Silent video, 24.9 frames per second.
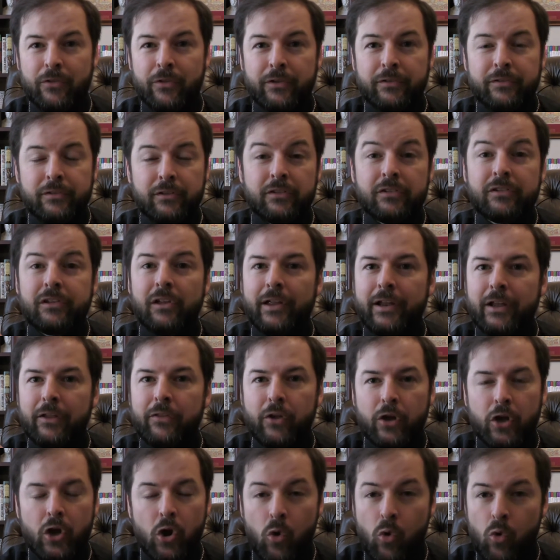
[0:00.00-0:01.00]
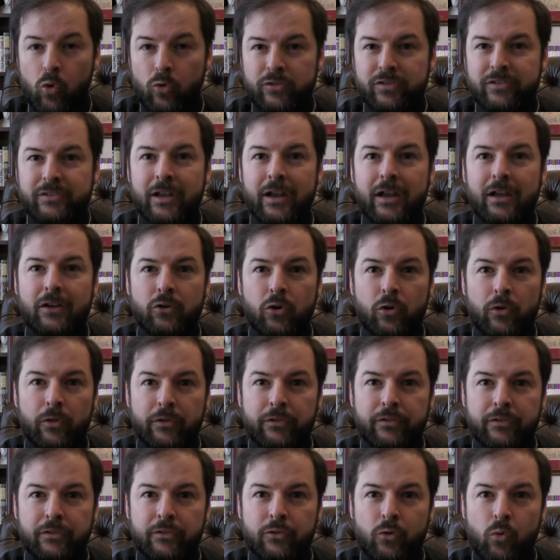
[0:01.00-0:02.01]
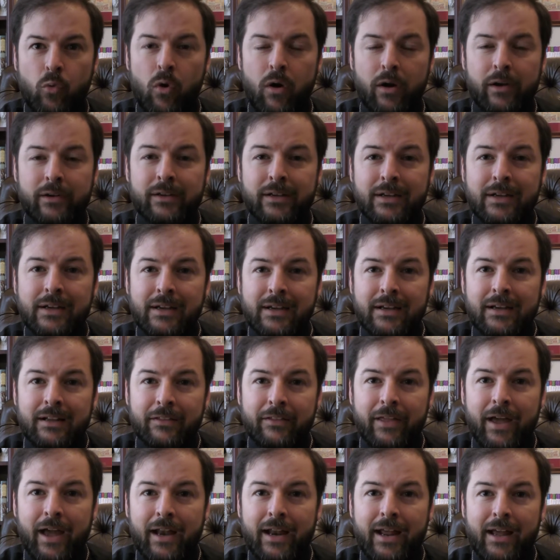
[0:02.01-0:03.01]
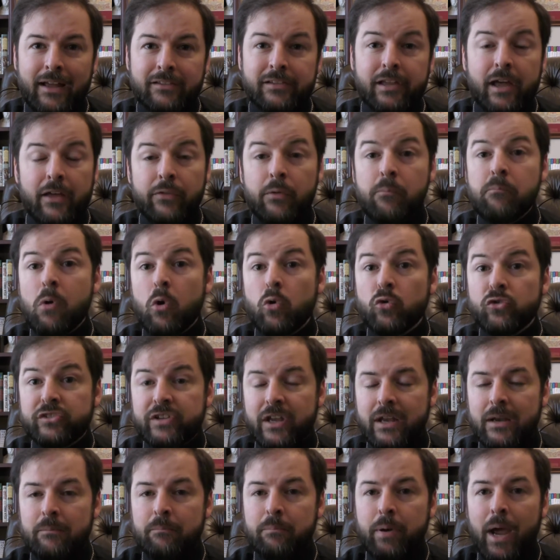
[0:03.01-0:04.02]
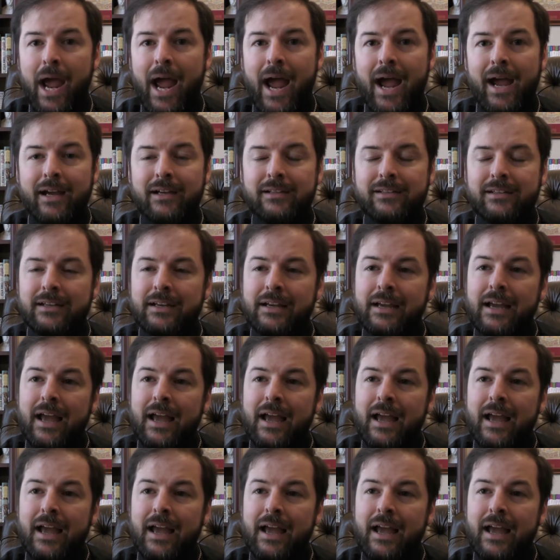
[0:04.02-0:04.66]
This is like the gold standard. This is the one that has had the most impact.